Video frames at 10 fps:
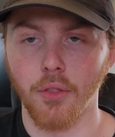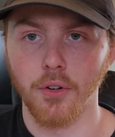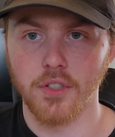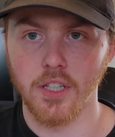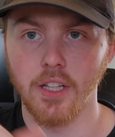
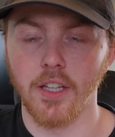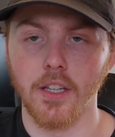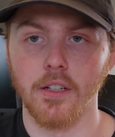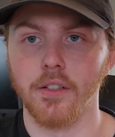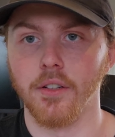13
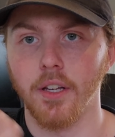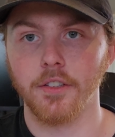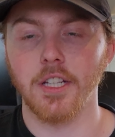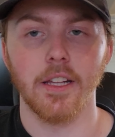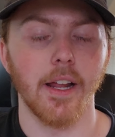in and
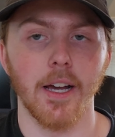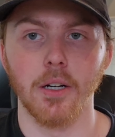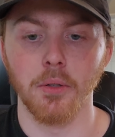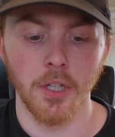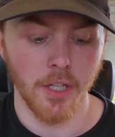10
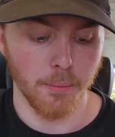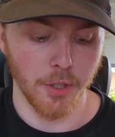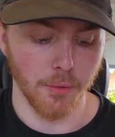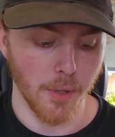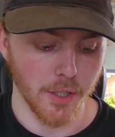out.
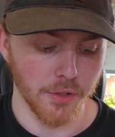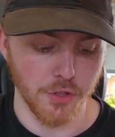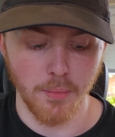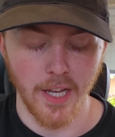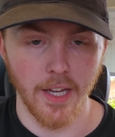Bigger models,
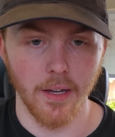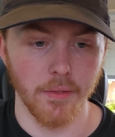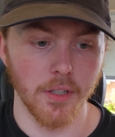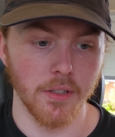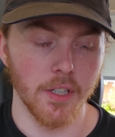you might have
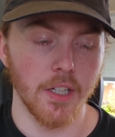a